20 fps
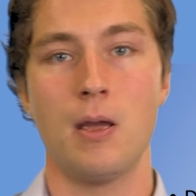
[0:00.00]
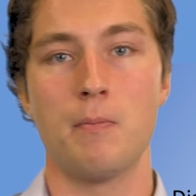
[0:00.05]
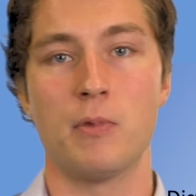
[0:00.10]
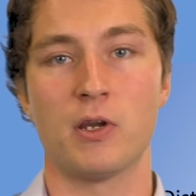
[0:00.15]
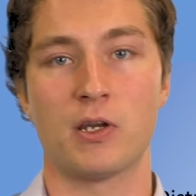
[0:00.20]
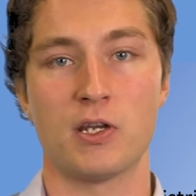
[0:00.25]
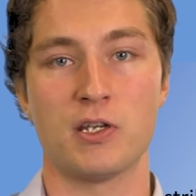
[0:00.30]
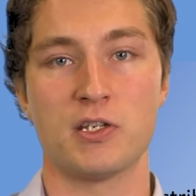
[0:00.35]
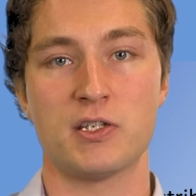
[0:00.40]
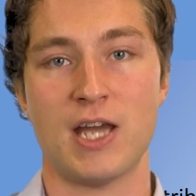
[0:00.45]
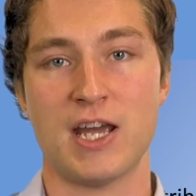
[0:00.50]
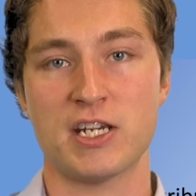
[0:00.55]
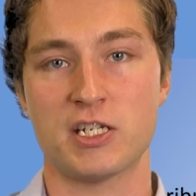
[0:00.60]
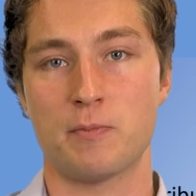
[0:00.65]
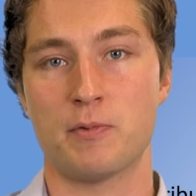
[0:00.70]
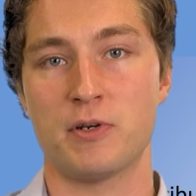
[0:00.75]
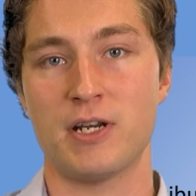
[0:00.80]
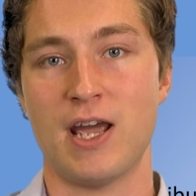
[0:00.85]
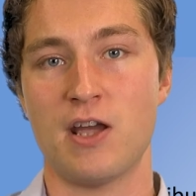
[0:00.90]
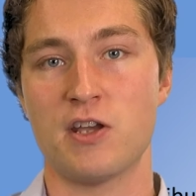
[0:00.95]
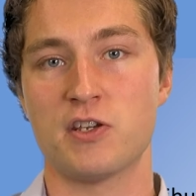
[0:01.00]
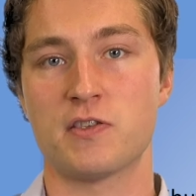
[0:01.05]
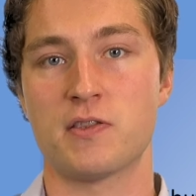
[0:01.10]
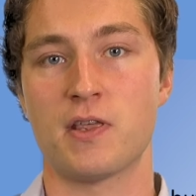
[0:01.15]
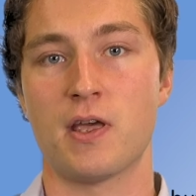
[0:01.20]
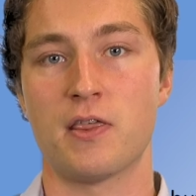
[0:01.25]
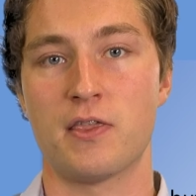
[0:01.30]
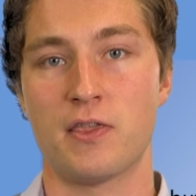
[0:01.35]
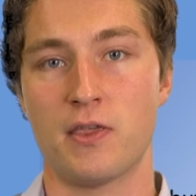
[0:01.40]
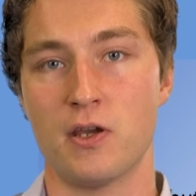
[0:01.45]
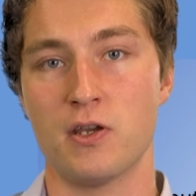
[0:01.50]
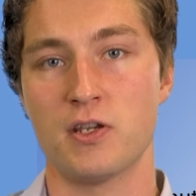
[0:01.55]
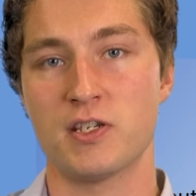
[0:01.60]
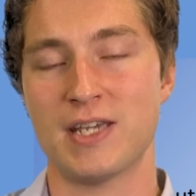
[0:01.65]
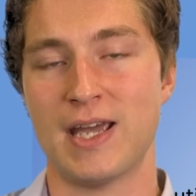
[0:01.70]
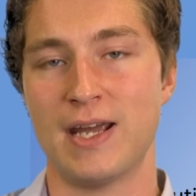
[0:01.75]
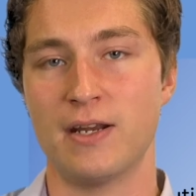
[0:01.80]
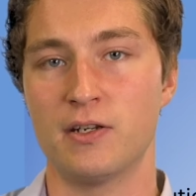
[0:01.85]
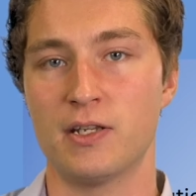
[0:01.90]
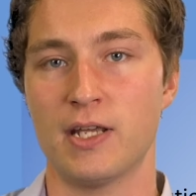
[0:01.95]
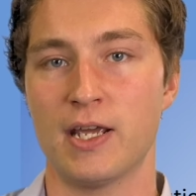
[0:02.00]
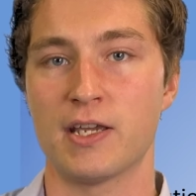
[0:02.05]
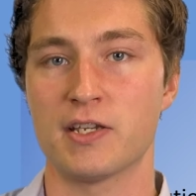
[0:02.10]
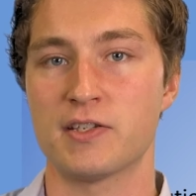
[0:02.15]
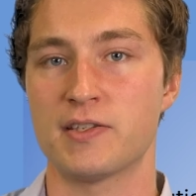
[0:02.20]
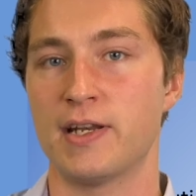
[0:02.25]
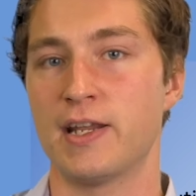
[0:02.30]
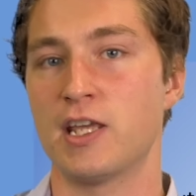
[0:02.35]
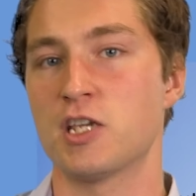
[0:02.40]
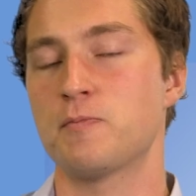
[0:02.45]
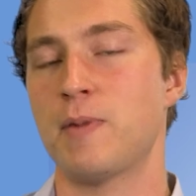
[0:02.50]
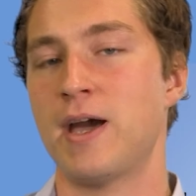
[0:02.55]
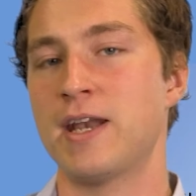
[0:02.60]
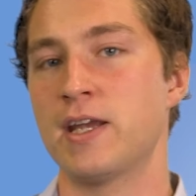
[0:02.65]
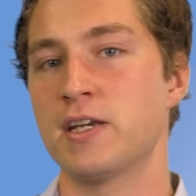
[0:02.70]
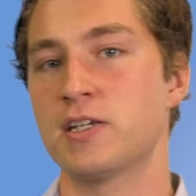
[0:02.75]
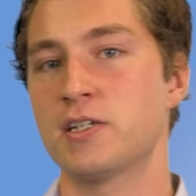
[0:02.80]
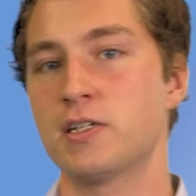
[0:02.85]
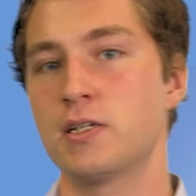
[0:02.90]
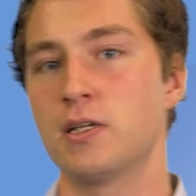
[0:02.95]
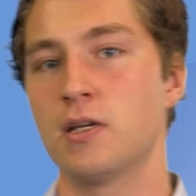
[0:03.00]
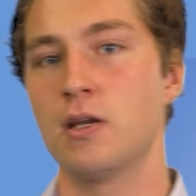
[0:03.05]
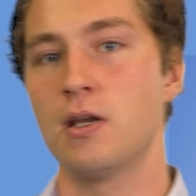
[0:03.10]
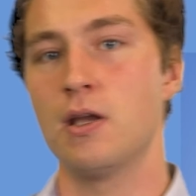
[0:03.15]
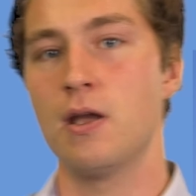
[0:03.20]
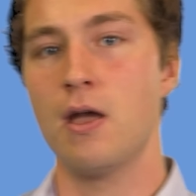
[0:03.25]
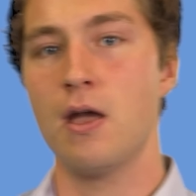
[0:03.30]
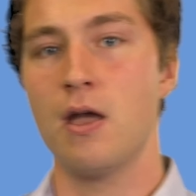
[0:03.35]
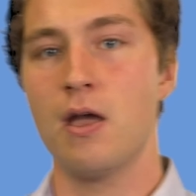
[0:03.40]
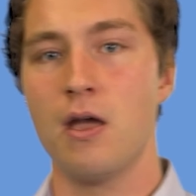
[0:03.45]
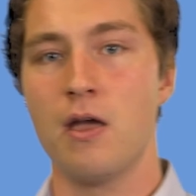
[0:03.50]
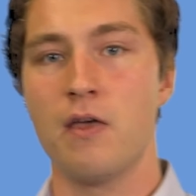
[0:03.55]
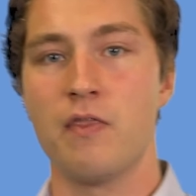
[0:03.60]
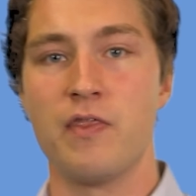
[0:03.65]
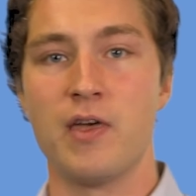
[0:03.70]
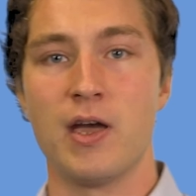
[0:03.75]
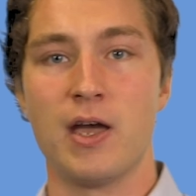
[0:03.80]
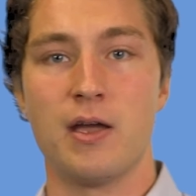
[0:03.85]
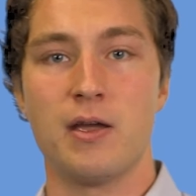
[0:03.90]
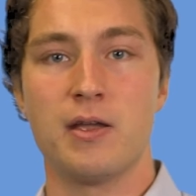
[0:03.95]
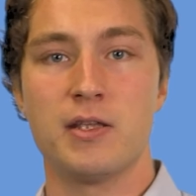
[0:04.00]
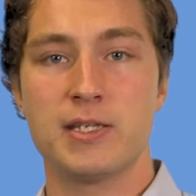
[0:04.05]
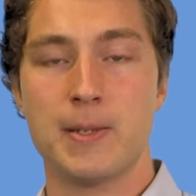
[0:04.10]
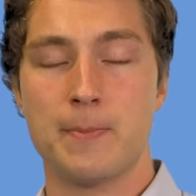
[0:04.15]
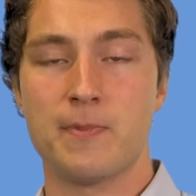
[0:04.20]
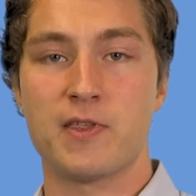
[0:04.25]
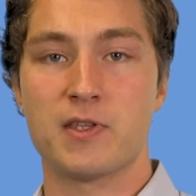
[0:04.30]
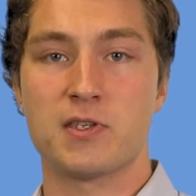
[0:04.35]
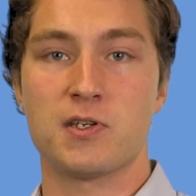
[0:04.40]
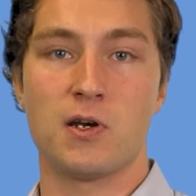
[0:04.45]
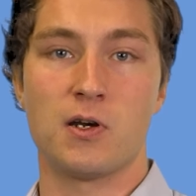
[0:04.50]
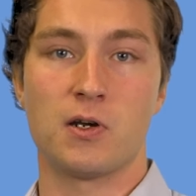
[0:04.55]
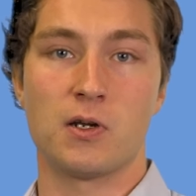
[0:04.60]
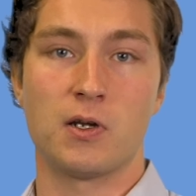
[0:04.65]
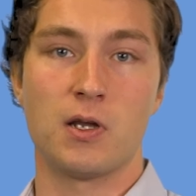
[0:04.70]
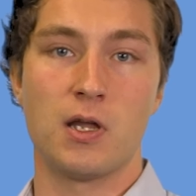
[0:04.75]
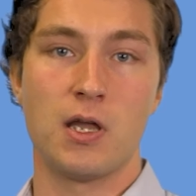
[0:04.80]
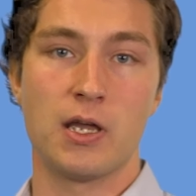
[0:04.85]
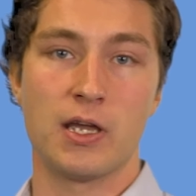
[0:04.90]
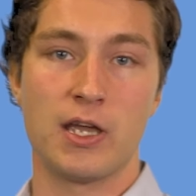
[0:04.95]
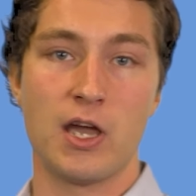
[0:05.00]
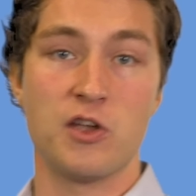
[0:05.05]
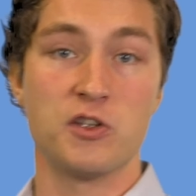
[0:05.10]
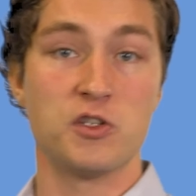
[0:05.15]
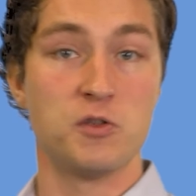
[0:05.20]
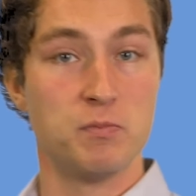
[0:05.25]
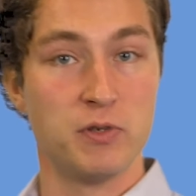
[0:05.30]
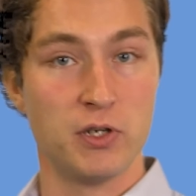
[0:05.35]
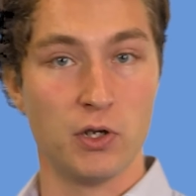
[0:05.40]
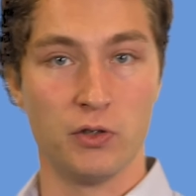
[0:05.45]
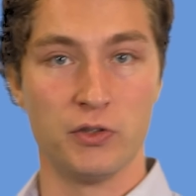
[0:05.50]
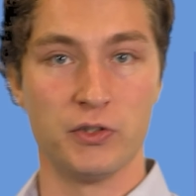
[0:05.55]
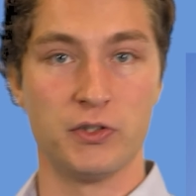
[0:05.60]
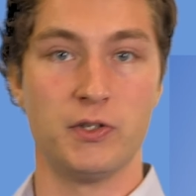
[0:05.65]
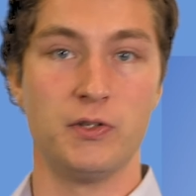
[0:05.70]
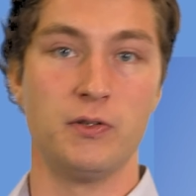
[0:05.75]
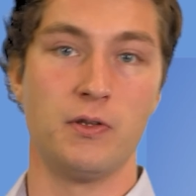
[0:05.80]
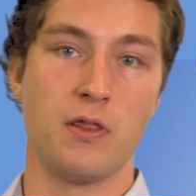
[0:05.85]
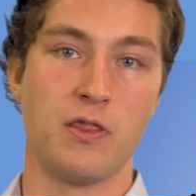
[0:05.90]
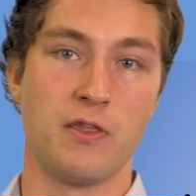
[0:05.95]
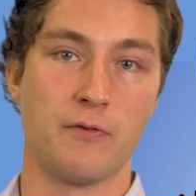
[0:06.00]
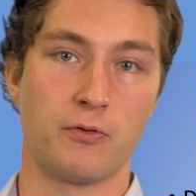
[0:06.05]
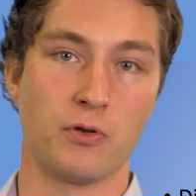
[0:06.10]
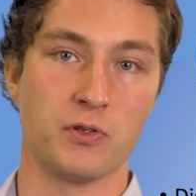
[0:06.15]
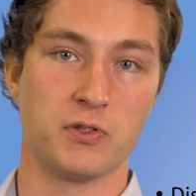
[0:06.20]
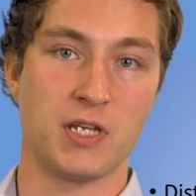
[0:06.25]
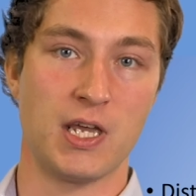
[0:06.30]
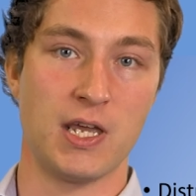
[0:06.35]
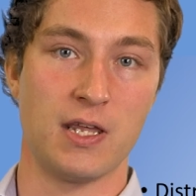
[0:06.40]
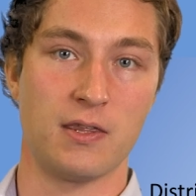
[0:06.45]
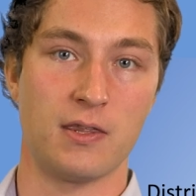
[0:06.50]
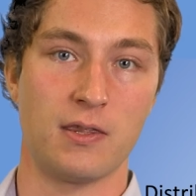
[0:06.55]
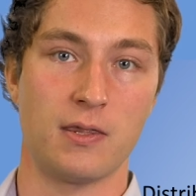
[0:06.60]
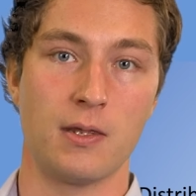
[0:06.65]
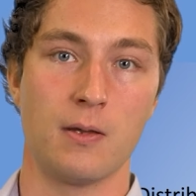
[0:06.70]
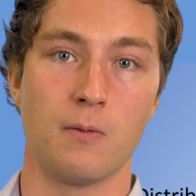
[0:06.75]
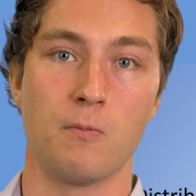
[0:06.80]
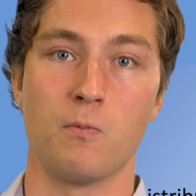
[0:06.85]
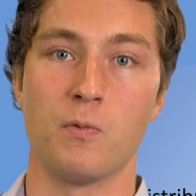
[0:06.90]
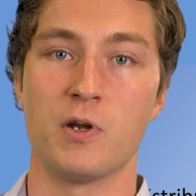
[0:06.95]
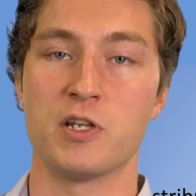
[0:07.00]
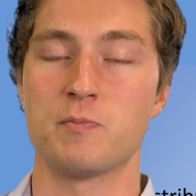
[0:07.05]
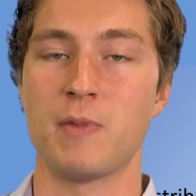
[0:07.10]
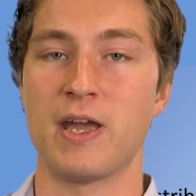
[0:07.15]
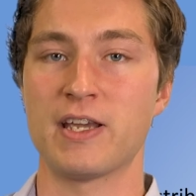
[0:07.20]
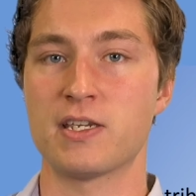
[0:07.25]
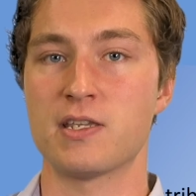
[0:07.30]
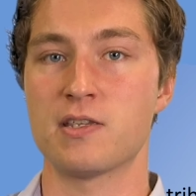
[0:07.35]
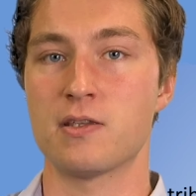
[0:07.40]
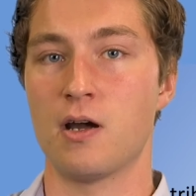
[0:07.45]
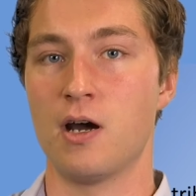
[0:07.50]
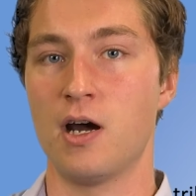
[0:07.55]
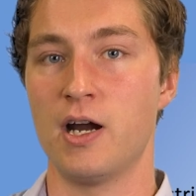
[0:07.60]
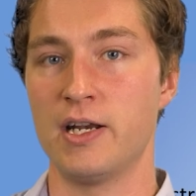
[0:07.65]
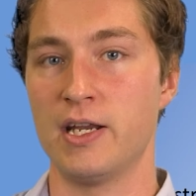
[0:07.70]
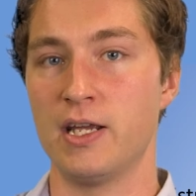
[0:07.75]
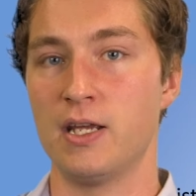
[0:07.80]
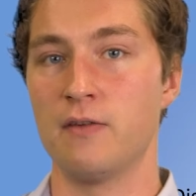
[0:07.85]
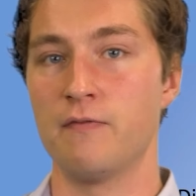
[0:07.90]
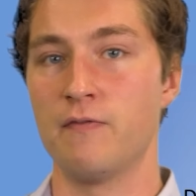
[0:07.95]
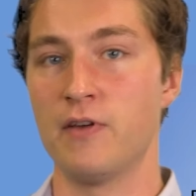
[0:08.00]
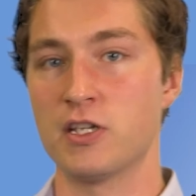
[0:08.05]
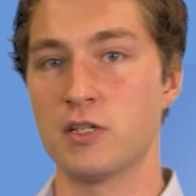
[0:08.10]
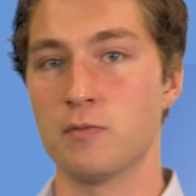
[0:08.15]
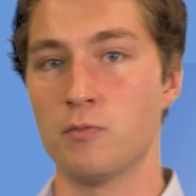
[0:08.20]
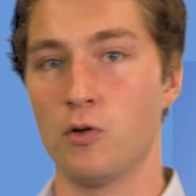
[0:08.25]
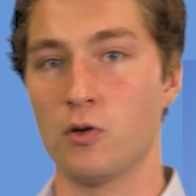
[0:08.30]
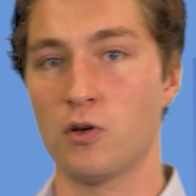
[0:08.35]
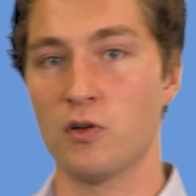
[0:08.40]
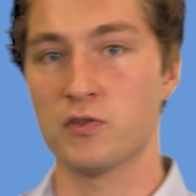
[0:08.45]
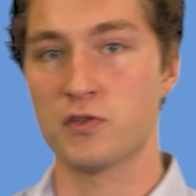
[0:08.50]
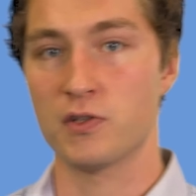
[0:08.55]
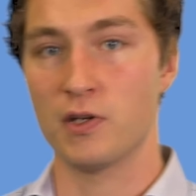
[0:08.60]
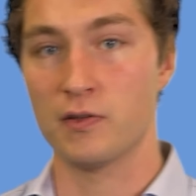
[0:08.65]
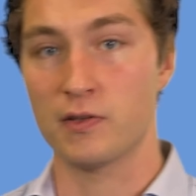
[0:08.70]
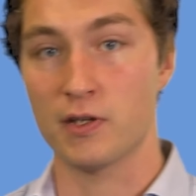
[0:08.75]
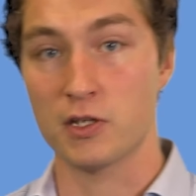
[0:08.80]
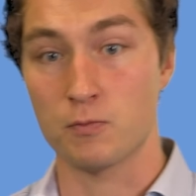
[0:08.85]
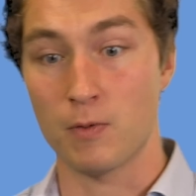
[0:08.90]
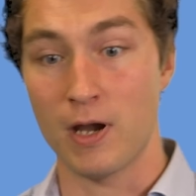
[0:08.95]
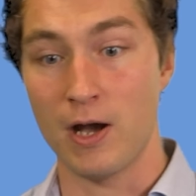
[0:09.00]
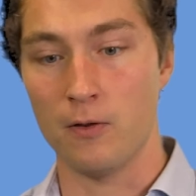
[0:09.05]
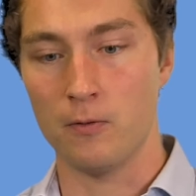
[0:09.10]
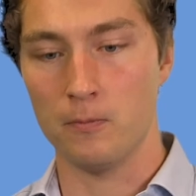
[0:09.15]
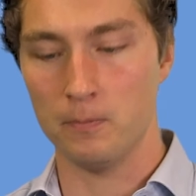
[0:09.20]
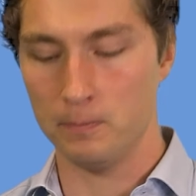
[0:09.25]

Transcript: because as you pronounce the th sound in Castilian Spanish, the tip of the tongue goes beyond the front teeth, which makes it a highly visible consonant as well.